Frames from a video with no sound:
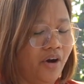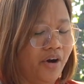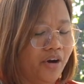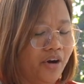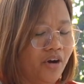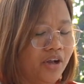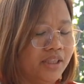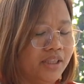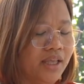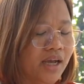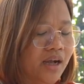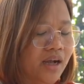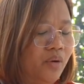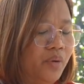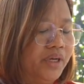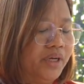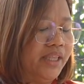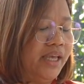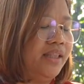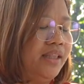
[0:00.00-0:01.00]
or contact
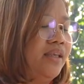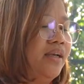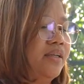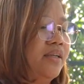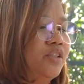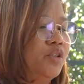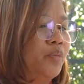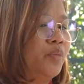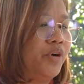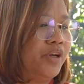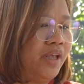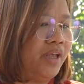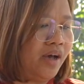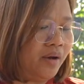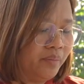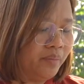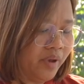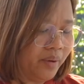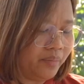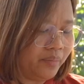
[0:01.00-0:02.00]
our technical support
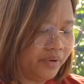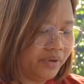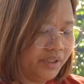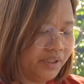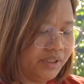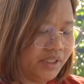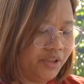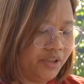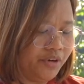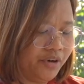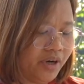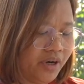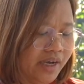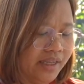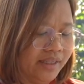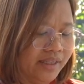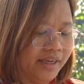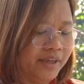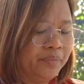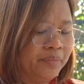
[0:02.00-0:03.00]
hub members in your
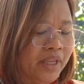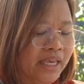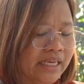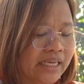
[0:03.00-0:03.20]
country.